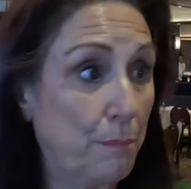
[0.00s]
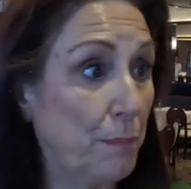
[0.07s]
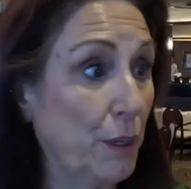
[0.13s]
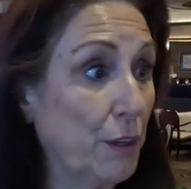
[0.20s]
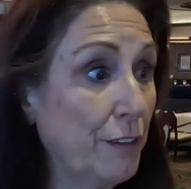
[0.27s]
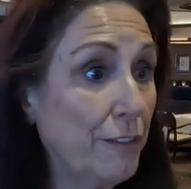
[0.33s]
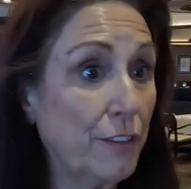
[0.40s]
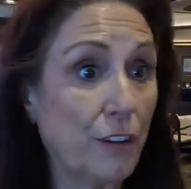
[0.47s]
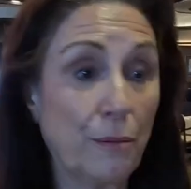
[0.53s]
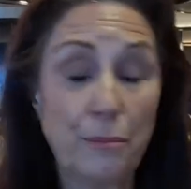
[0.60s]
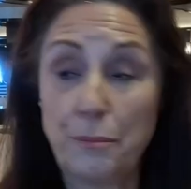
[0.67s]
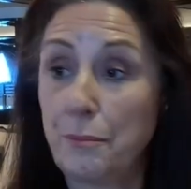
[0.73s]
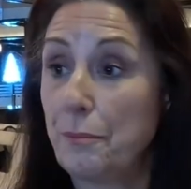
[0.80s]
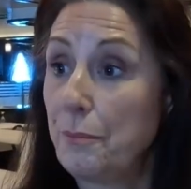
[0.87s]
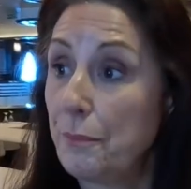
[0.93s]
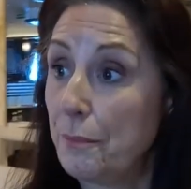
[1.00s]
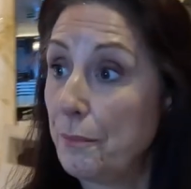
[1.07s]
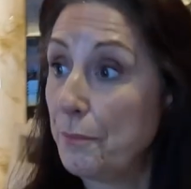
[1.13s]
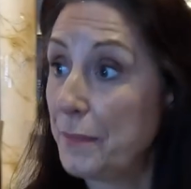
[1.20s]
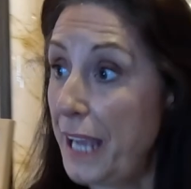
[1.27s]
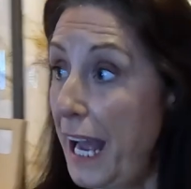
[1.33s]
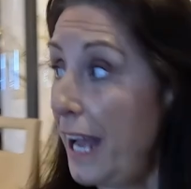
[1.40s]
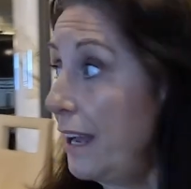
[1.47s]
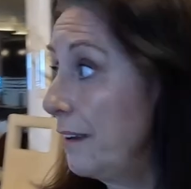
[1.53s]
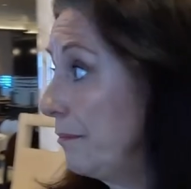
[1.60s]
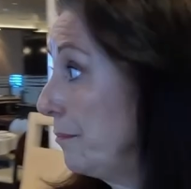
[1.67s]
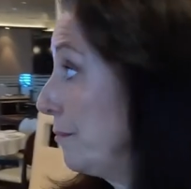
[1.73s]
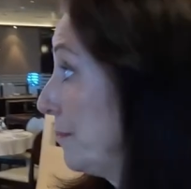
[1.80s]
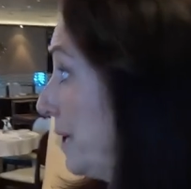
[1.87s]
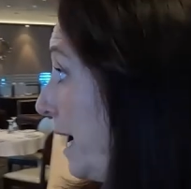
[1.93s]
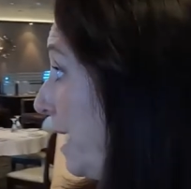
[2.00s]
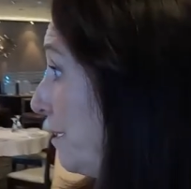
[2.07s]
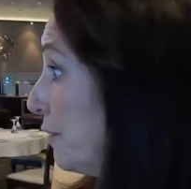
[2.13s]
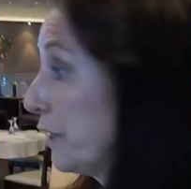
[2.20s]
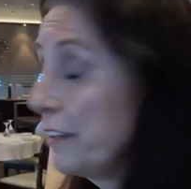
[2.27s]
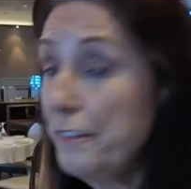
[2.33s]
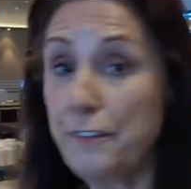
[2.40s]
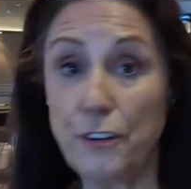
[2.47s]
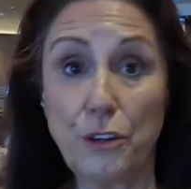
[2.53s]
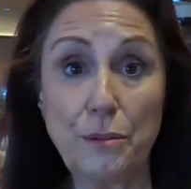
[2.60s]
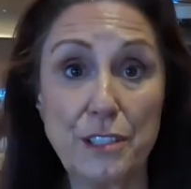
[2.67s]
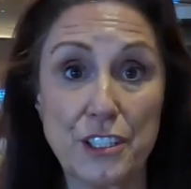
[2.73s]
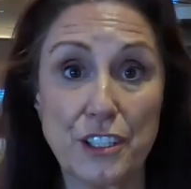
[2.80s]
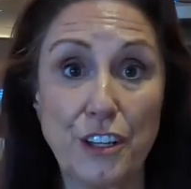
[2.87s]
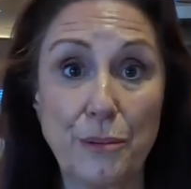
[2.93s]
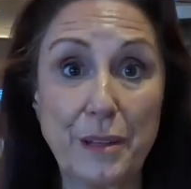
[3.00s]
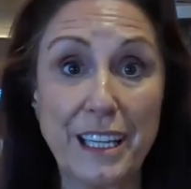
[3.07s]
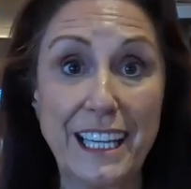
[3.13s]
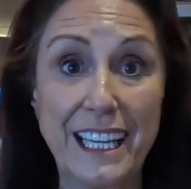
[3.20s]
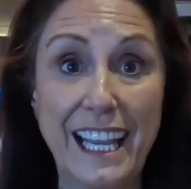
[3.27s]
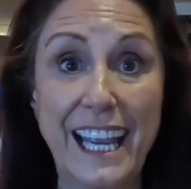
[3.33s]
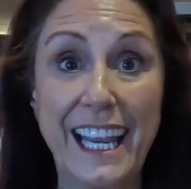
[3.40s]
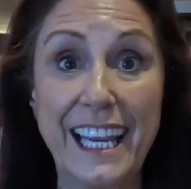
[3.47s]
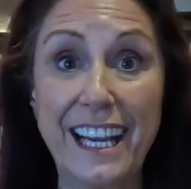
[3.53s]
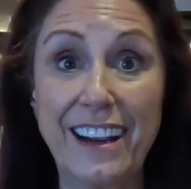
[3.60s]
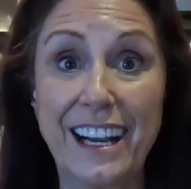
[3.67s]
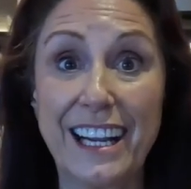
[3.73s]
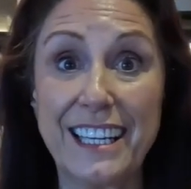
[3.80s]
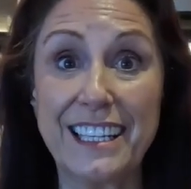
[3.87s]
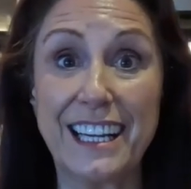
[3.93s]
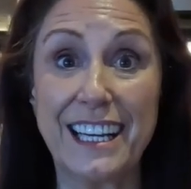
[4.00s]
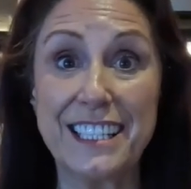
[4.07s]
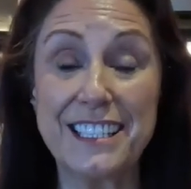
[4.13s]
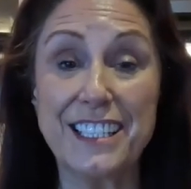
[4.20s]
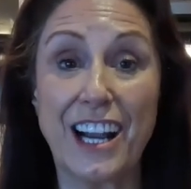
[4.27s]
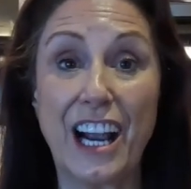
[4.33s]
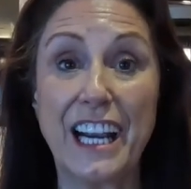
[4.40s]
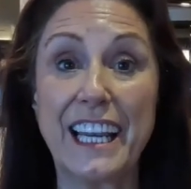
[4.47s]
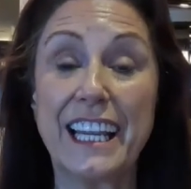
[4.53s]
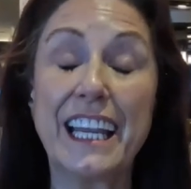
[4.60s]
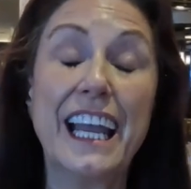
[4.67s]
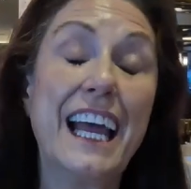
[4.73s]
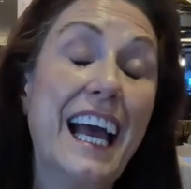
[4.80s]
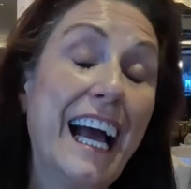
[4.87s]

Beautiful. Yeah, looking forward to coming in here and dining.